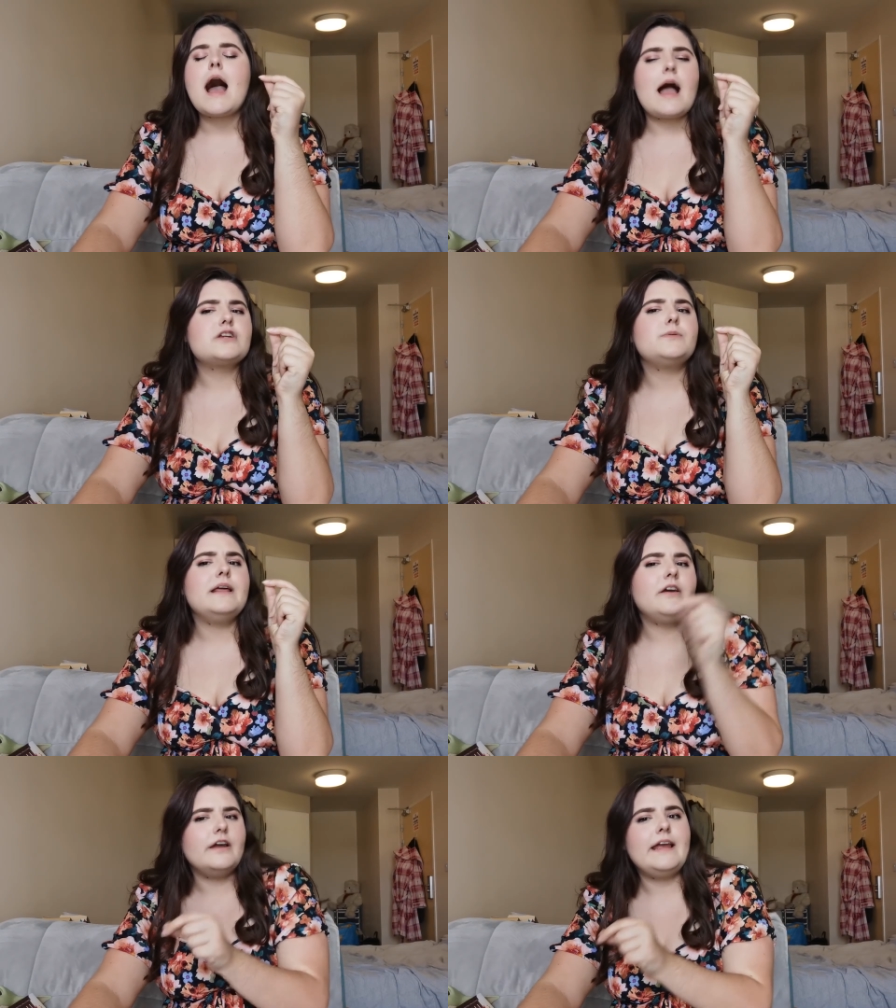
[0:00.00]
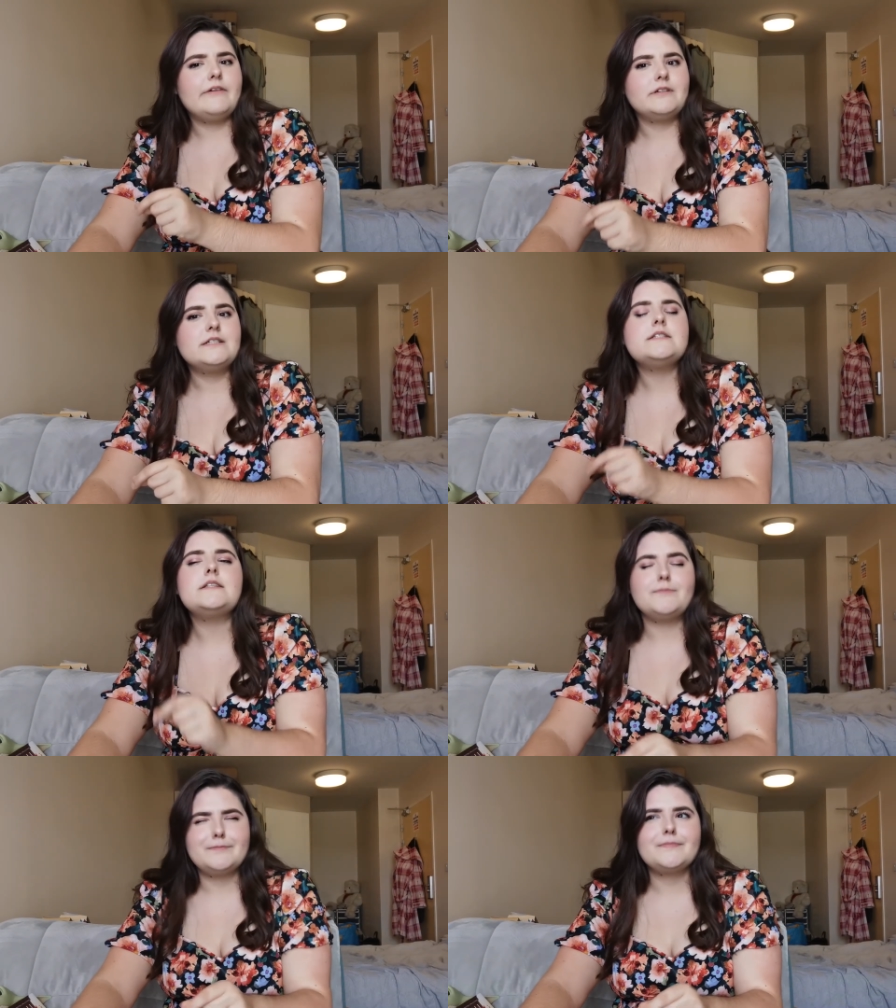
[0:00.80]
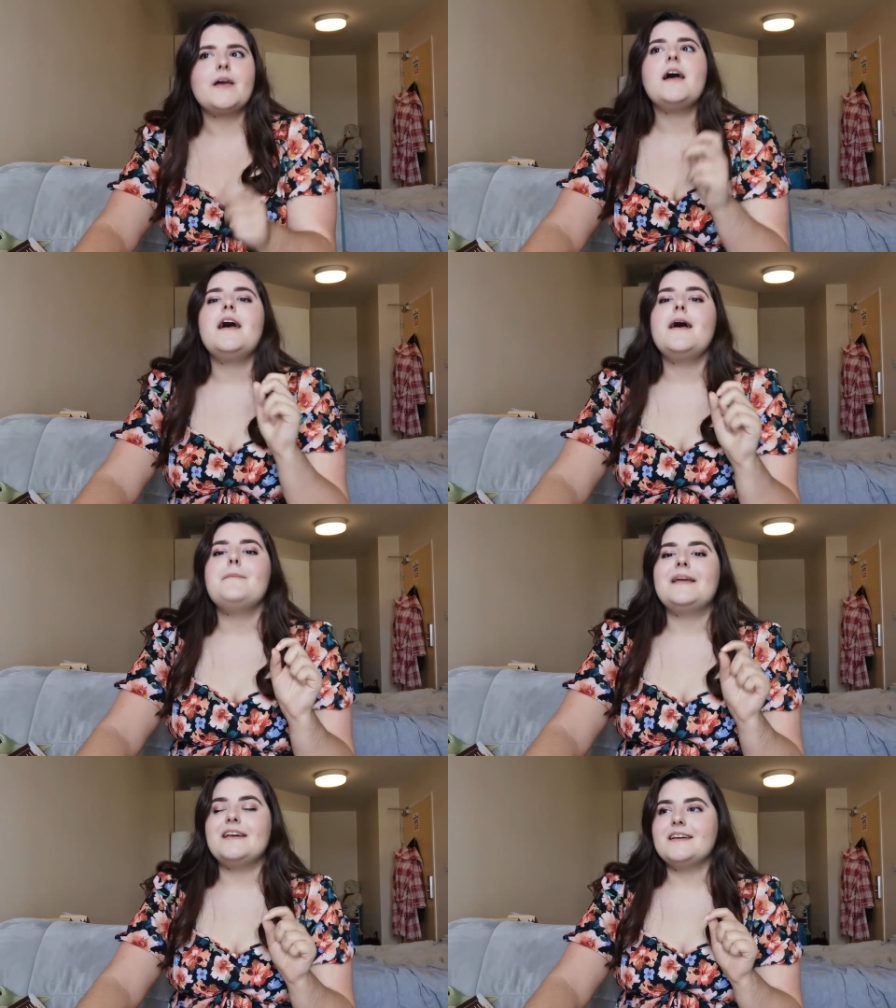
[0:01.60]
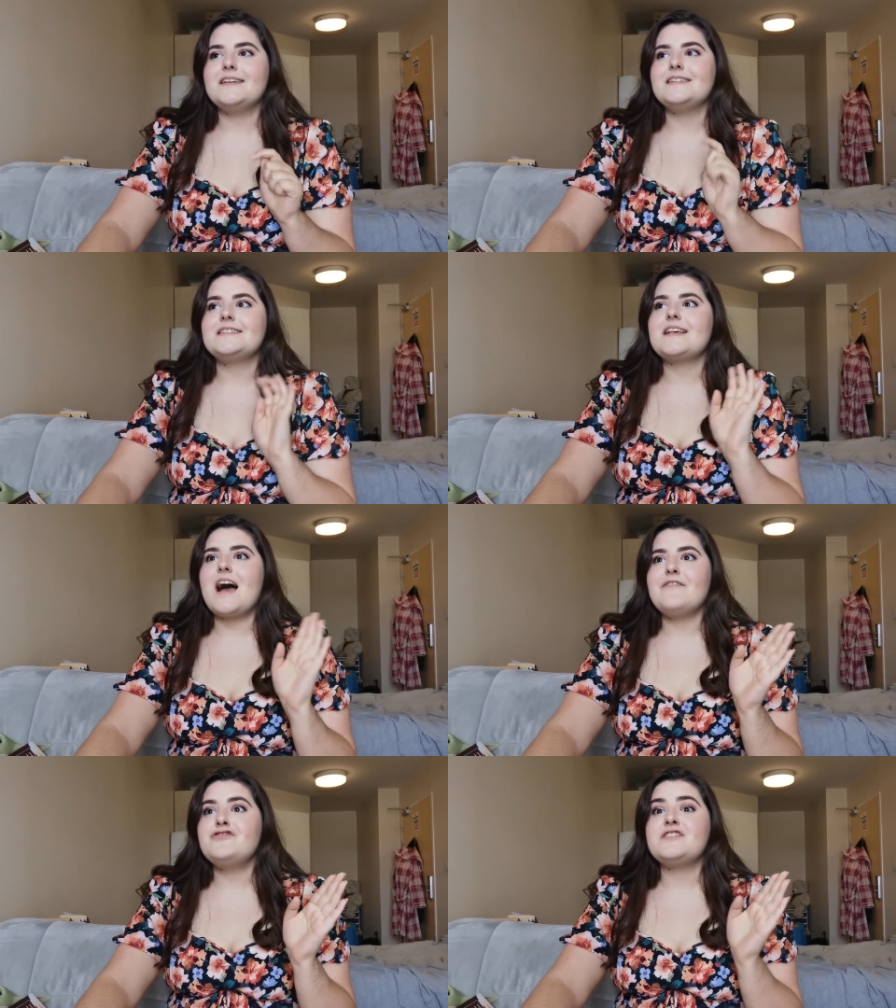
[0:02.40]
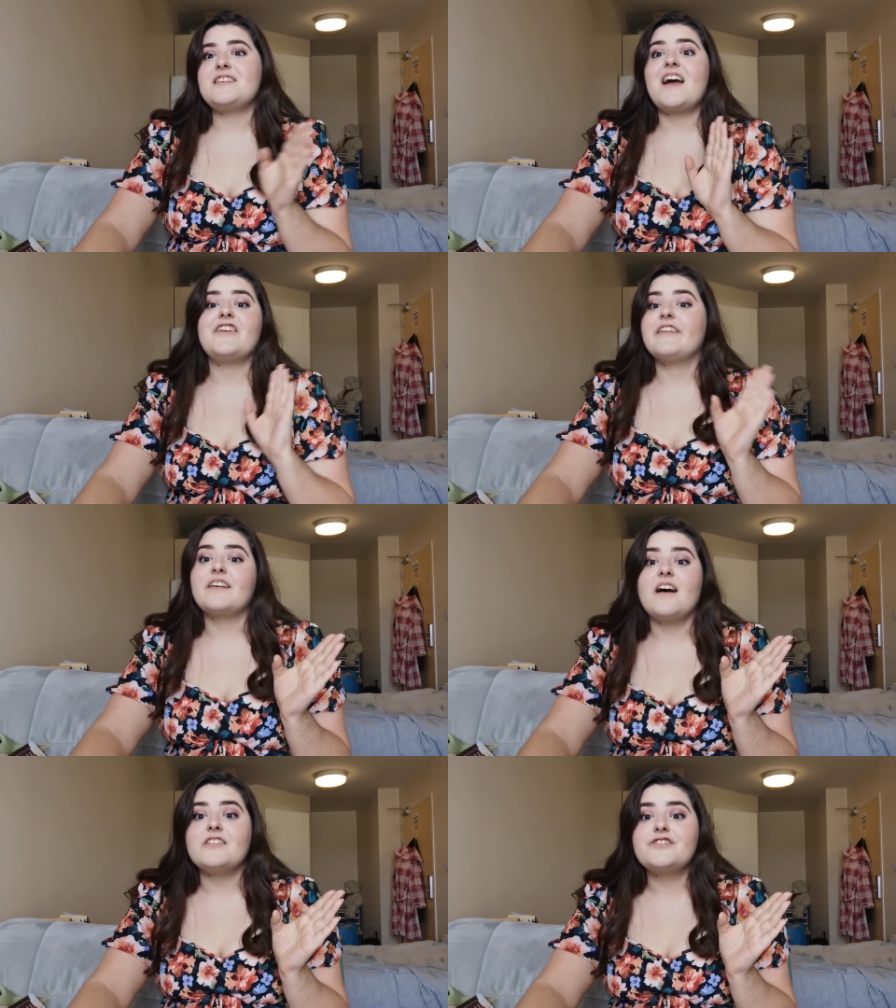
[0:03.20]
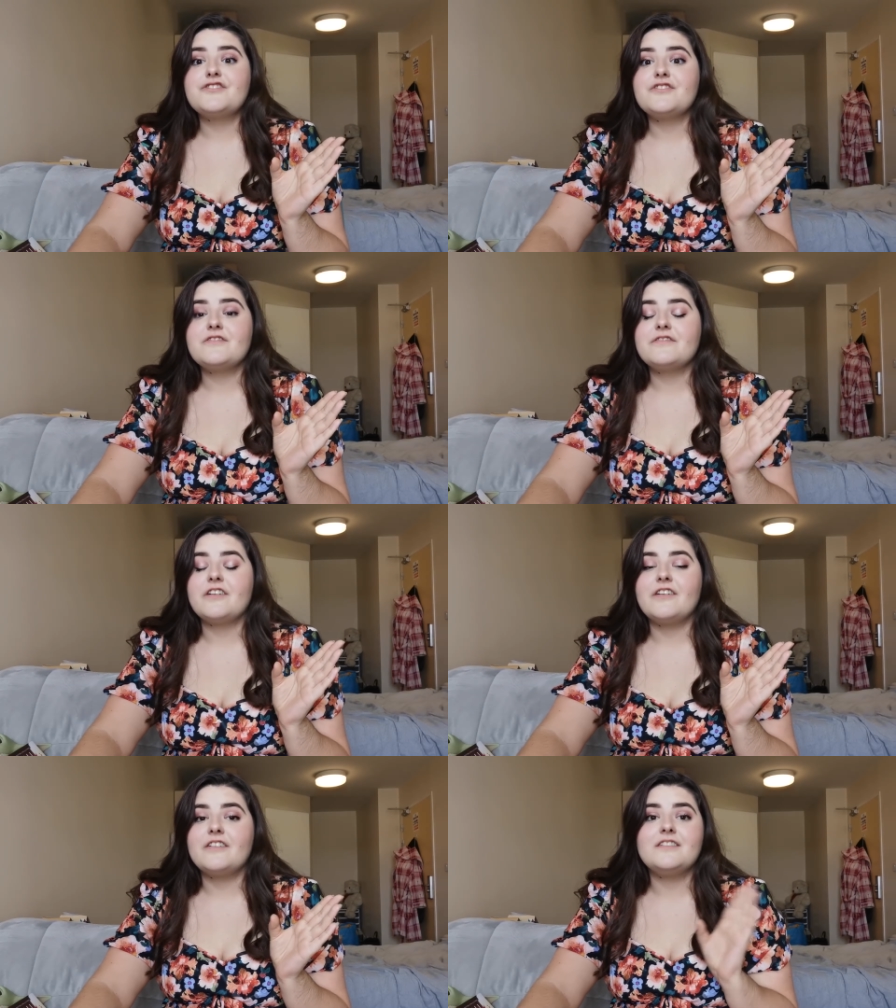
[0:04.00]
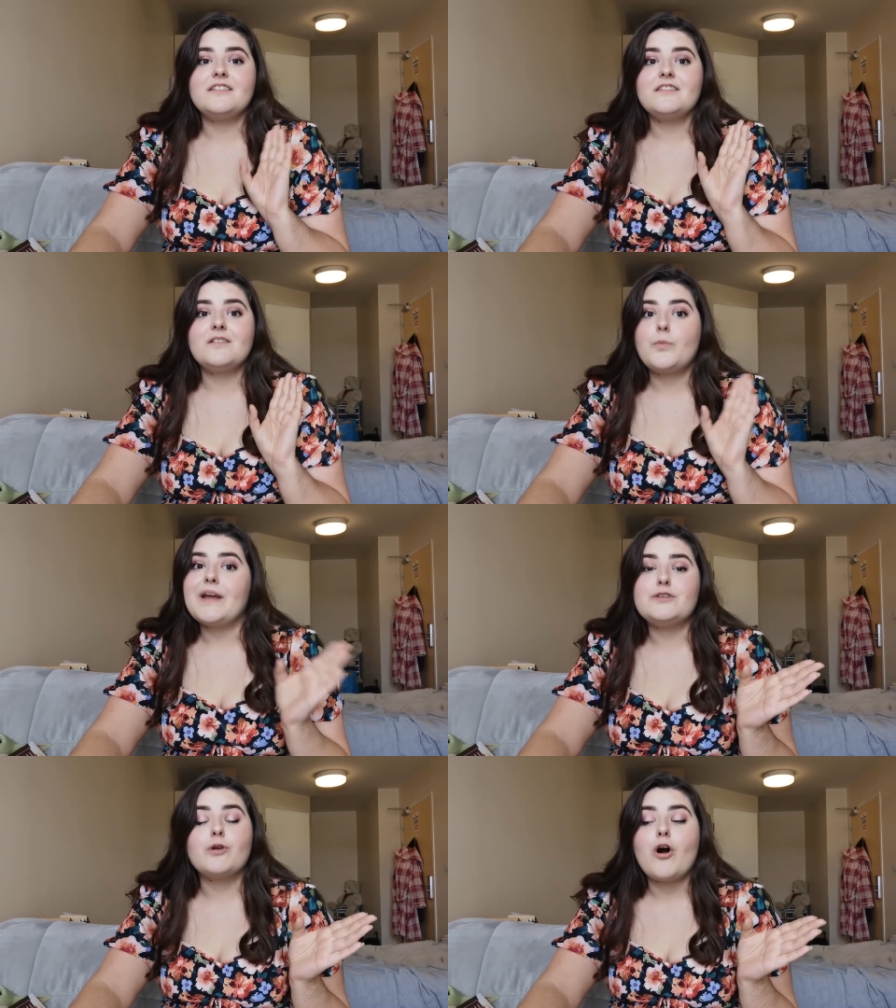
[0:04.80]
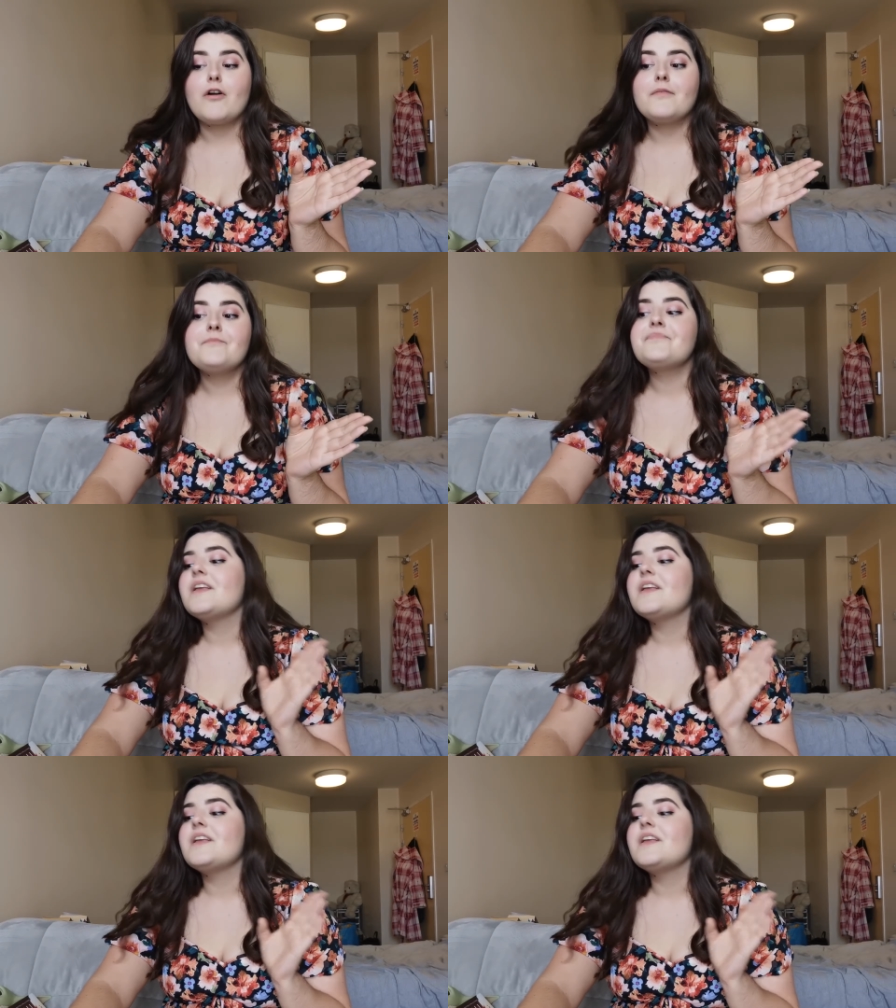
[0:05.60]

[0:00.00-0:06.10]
actually coherent, because I've just sat here and gushed for way too long.